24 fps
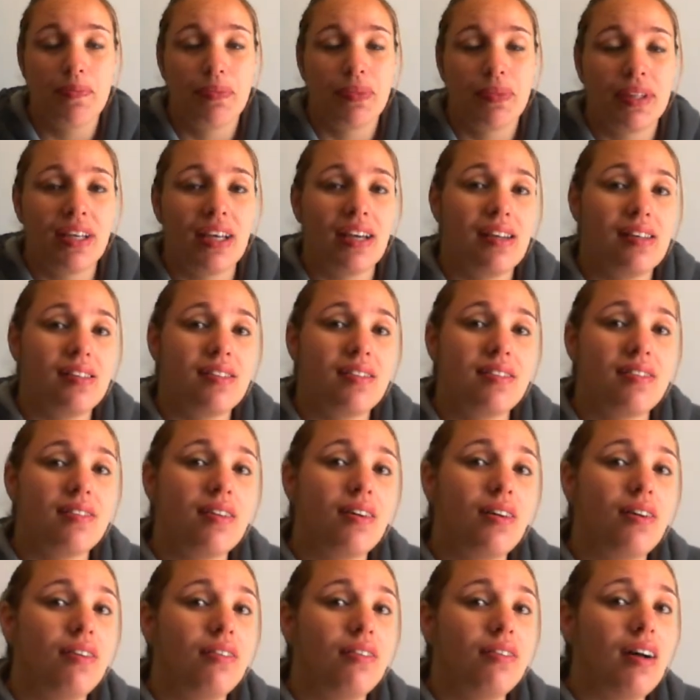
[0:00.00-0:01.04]
Okay,
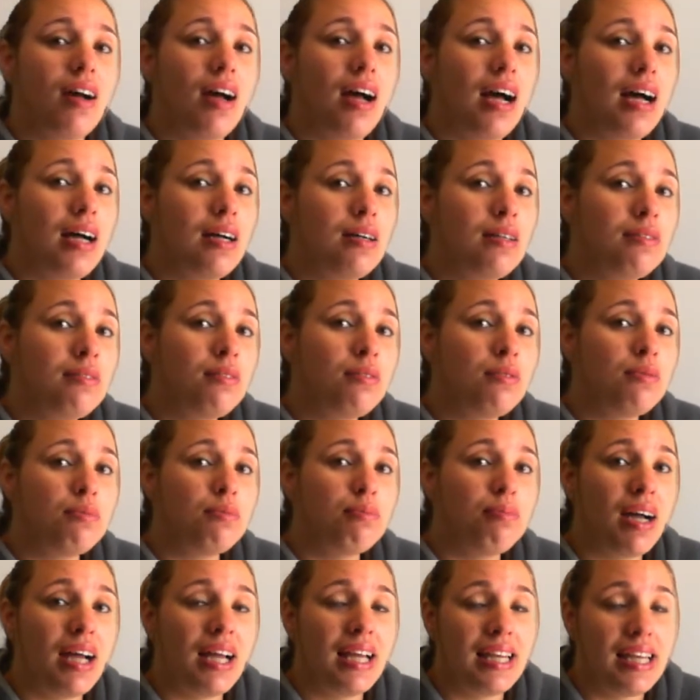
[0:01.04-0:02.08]
so how
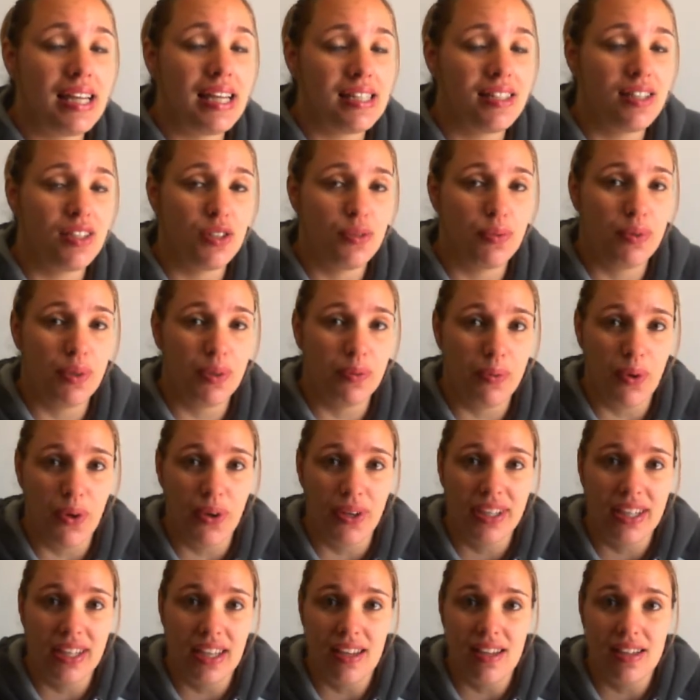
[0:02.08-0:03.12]
my lessons will
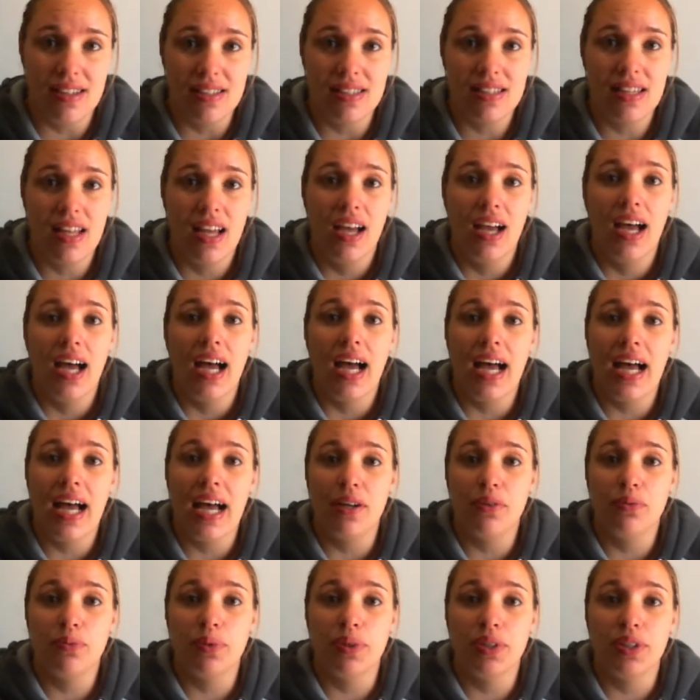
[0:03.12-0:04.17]
work is
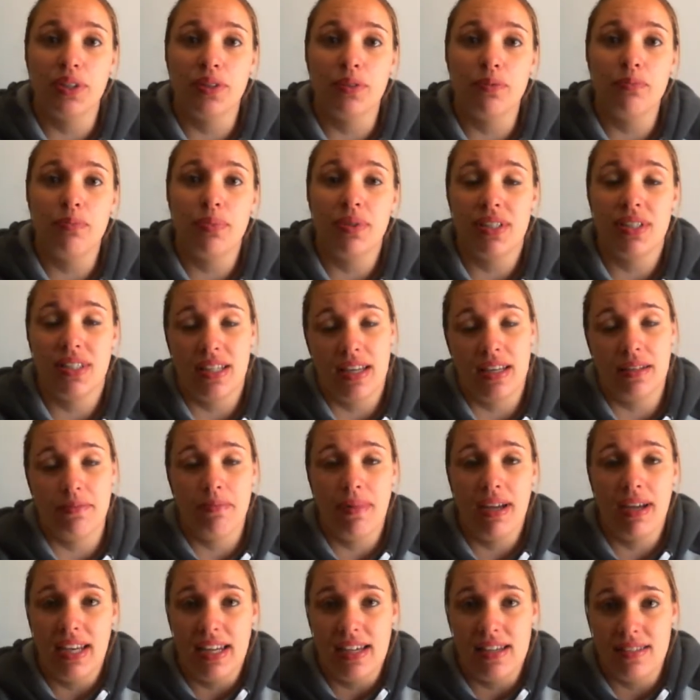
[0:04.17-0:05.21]
I will present
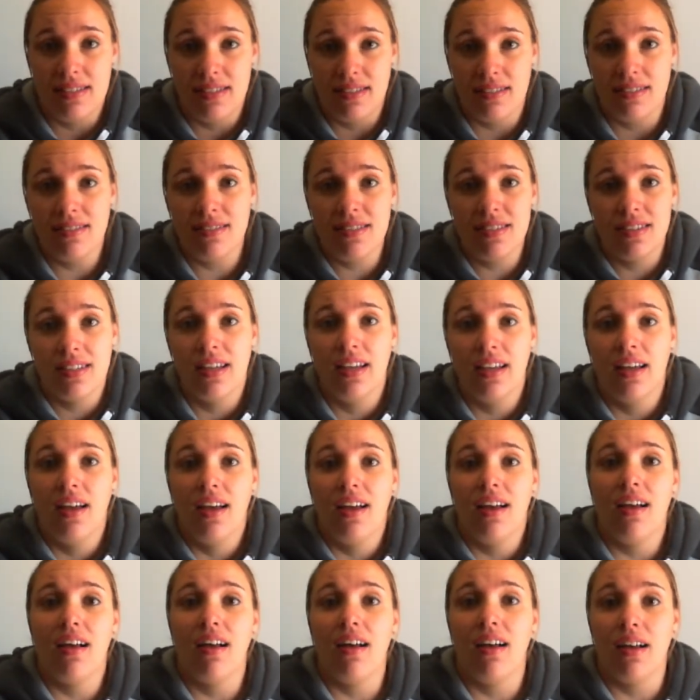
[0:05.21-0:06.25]
my lessons
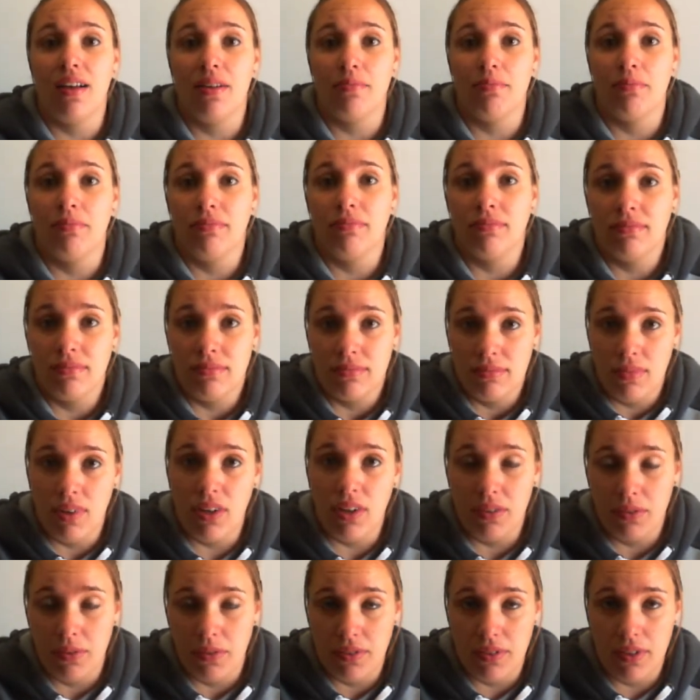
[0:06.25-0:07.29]
on
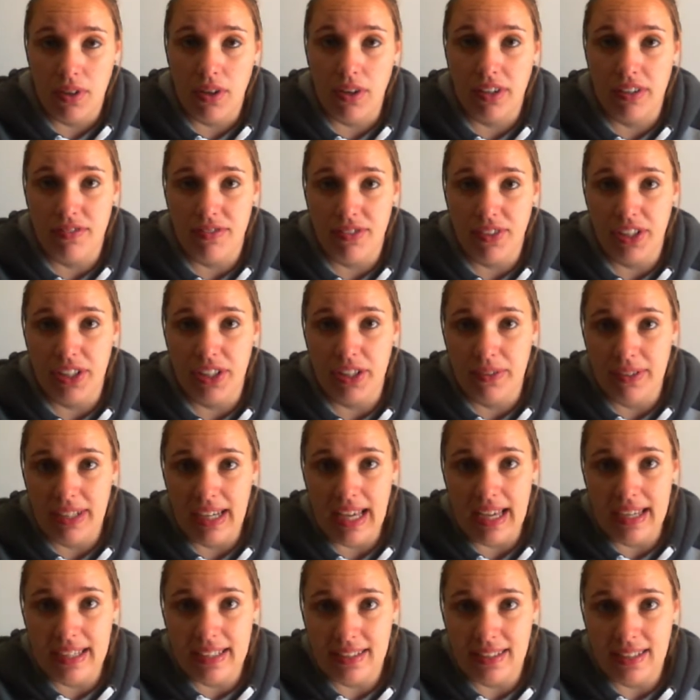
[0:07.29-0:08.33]
a video
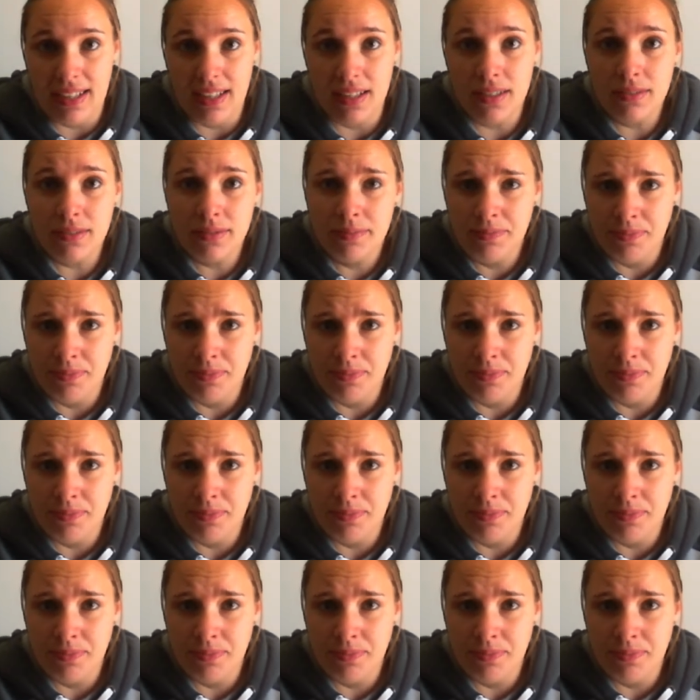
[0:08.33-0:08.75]
like now.